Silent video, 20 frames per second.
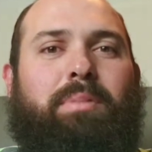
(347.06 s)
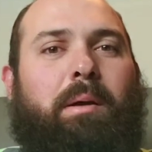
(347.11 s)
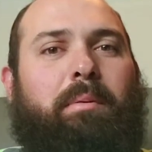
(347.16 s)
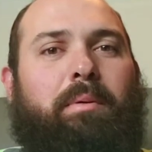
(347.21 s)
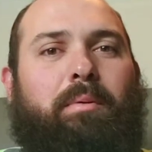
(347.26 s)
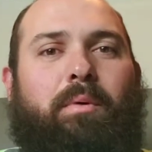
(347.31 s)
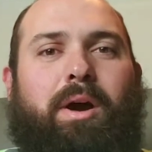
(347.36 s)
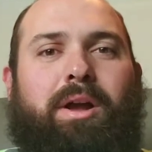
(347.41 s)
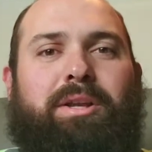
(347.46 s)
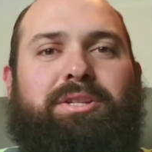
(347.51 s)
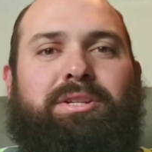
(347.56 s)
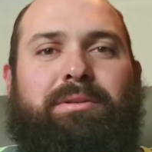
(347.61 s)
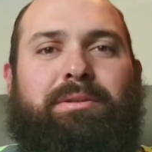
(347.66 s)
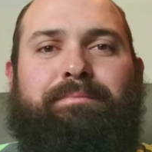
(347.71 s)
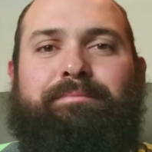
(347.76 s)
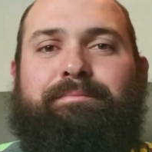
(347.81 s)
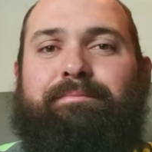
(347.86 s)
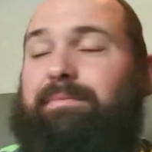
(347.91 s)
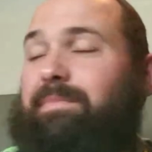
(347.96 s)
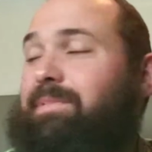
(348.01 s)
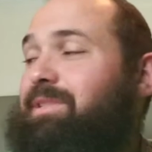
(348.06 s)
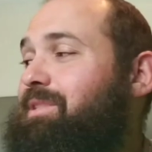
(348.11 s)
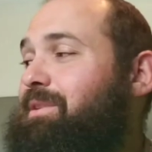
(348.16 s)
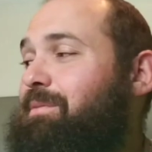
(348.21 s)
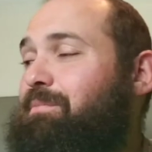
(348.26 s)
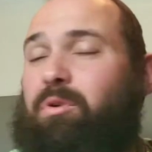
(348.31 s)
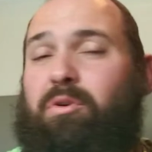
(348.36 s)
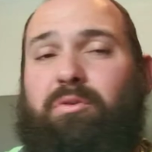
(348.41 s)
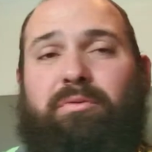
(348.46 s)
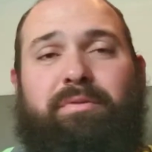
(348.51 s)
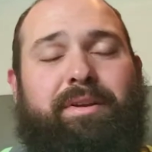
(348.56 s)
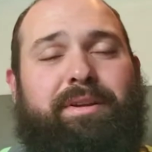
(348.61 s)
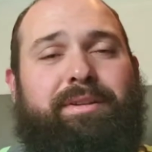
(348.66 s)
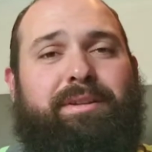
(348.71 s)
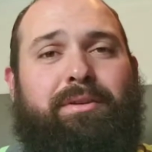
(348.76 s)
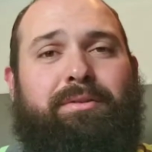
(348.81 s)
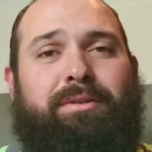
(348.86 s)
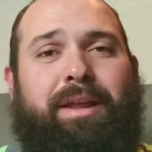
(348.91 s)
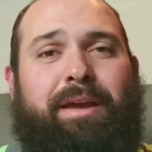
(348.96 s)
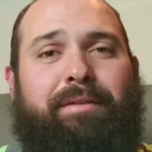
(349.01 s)
probably watching some
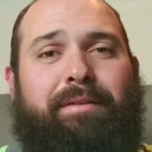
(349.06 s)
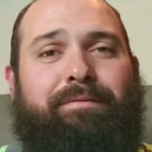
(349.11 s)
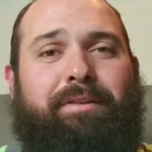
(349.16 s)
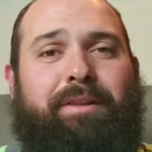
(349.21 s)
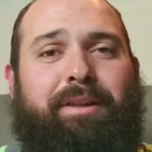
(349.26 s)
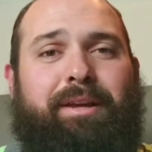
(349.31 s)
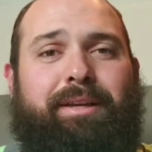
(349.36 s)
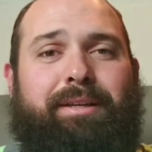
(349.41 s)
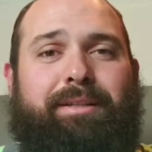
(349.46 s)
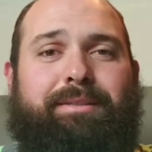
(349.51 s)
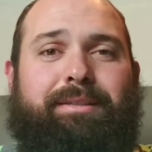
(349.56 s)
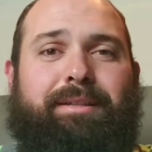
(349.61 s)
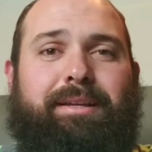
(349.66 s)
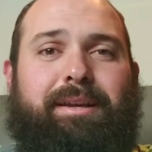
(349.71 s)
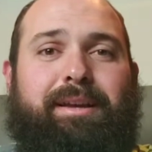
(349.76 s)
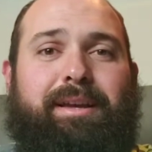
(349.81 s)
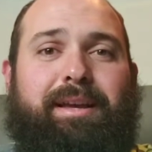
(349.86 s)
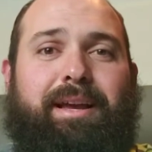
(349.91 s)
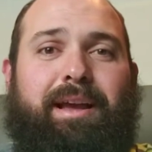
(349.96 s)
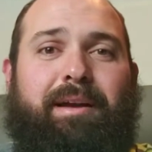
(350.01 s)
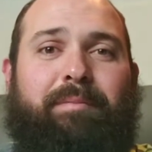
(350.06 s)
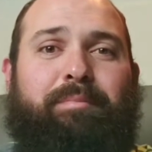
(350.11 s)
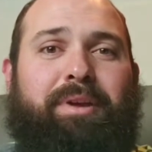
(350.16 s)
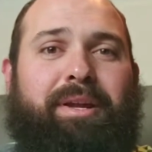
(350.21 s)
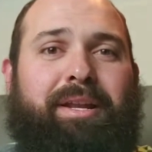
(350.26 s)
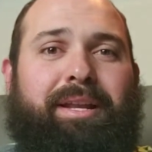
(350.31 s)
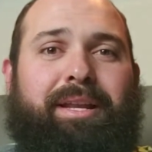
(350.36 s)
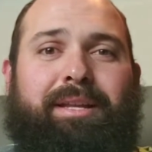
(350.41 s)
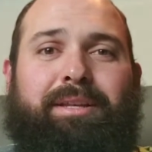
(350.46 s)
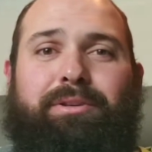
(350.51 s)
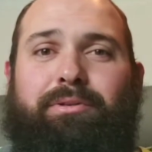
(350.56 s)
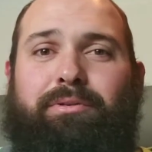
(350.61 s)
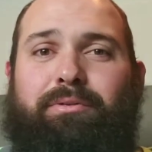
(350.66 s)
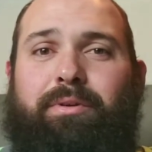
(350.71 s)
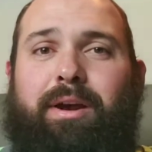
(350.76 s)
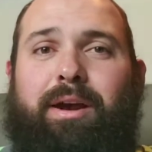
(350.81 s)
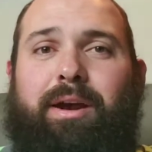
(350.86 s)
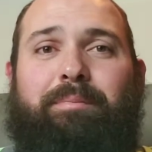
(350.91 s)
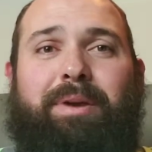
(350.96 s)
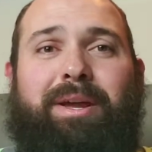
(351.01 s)
movies on Netflix. Been
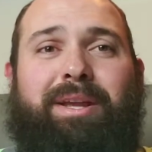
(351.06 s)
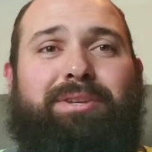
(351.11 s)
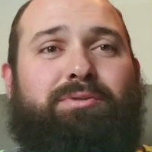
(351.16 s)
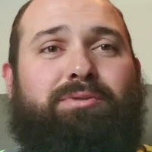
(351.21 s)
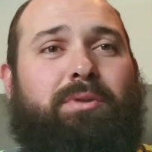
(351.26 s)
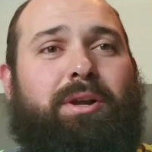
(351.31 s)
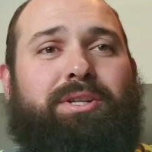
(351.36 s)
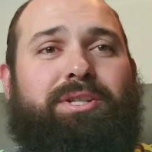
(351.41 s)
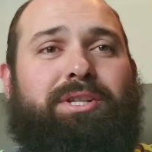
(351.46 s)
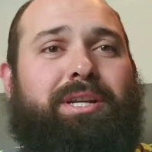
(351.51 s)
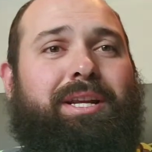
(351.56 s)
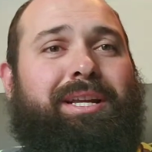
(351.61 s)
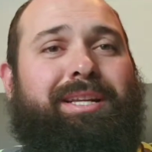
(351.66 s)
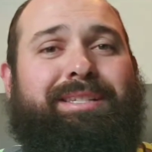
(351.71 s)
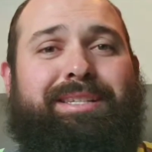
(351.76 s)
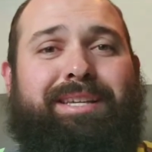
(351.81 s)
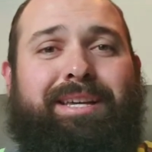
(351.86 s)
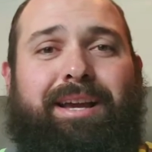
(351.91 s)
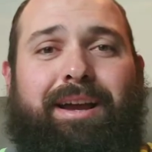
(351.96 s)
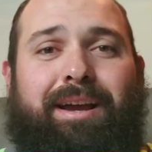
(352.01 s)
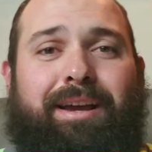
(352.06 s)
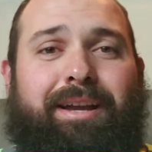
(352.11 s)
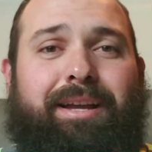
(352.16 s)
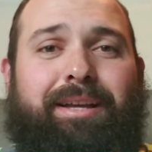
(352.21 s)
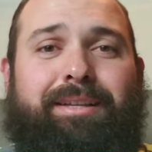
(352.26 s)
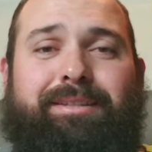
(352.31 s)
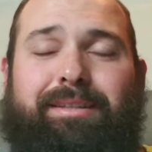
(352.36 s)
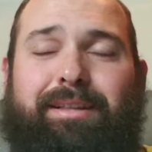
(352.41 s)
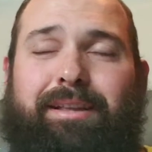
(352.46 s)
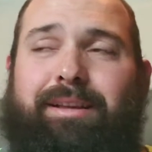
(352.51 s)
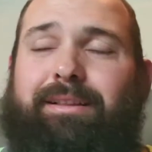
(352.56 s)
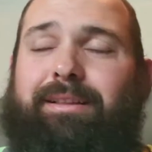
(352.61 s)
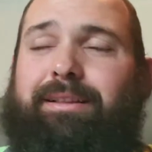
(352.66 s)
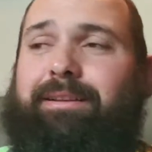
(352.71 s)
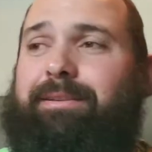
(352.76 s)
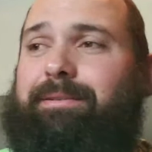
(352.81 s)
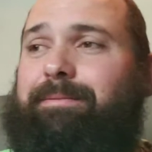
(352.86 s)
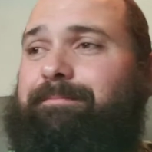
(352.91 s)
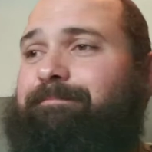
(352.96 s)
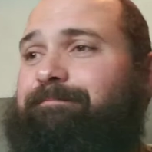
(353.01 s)
into uh, binge watching NCIS
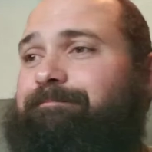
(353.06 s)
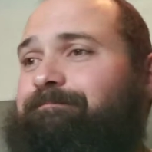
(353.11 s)
lately,